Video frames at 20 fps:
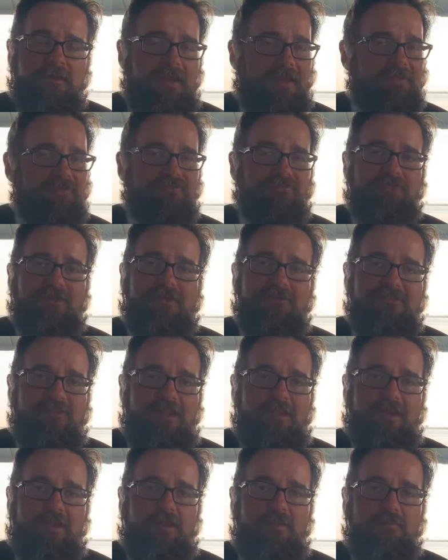Can't stress
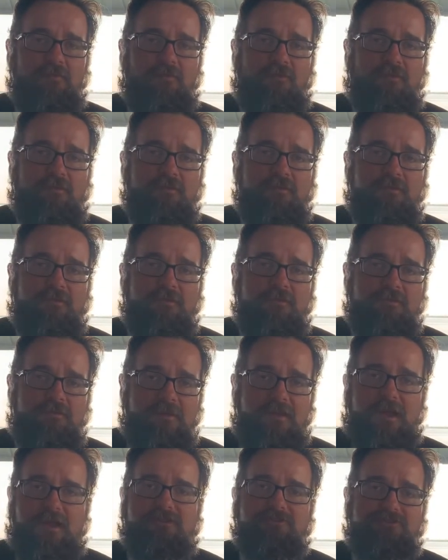that anymore.
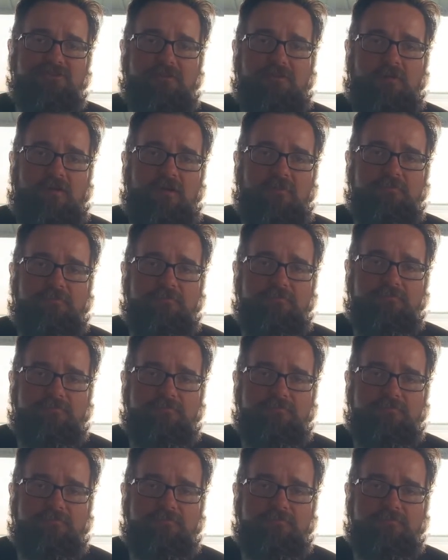You got to show up.